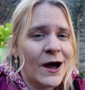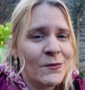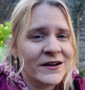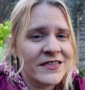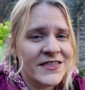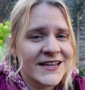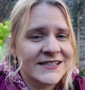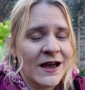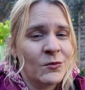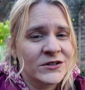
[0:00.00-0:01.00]
And one of the
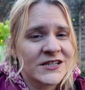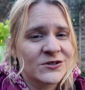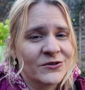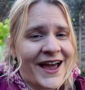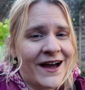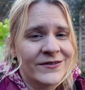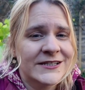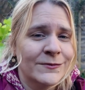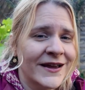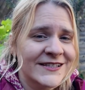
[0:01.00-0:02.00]
things I want to sort out
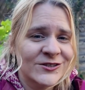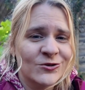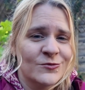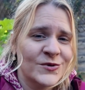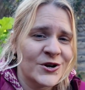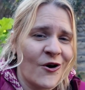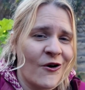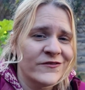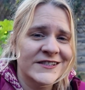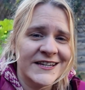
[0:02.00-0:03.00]
is my assortment
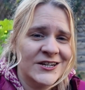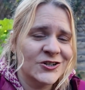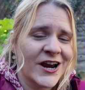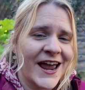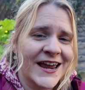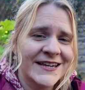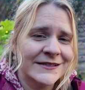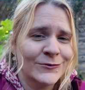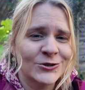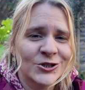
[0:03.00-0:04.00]
of seed
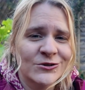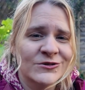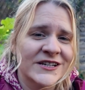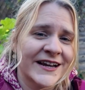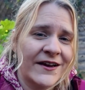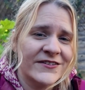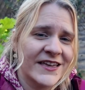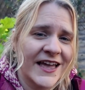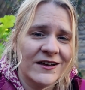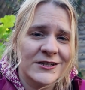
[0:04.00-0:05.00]
trays, modules and
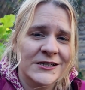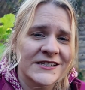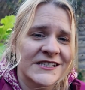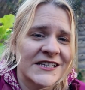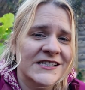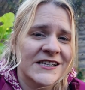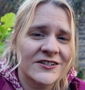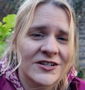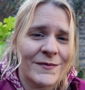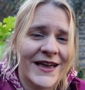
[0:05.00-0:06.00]
everything else, because it's in
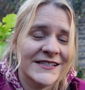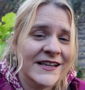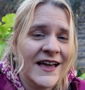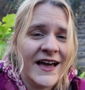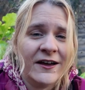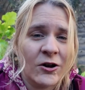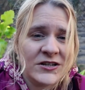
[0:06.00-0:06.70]
such a mess and